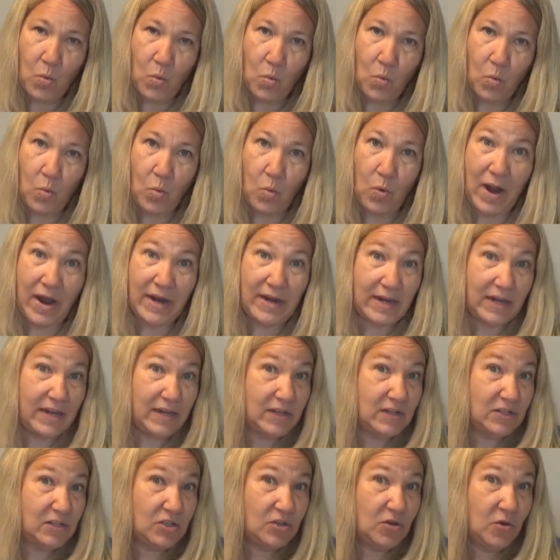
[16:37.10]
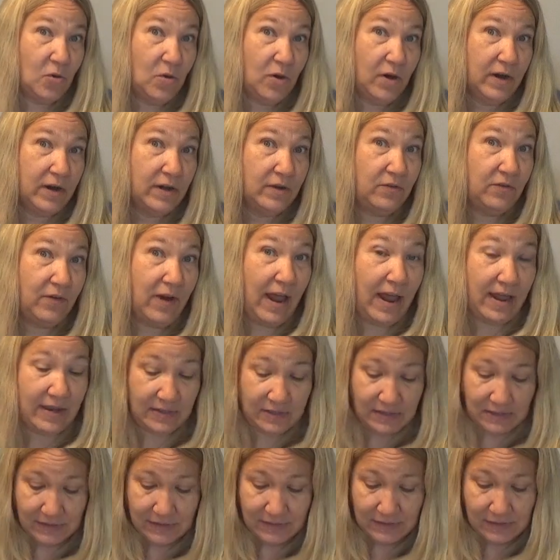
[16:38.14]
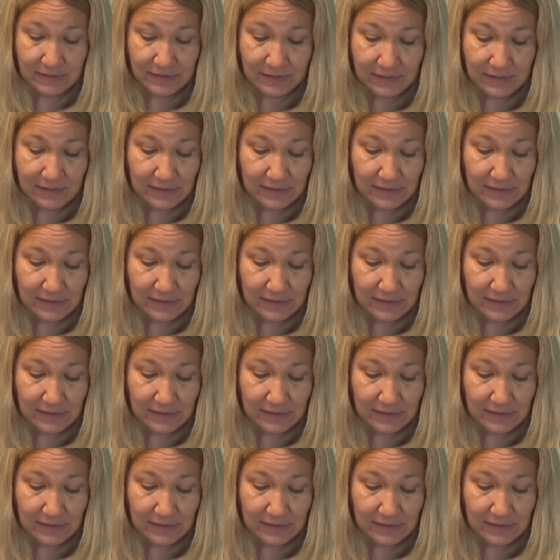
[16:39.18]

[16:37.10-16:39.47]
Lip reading: What is your address?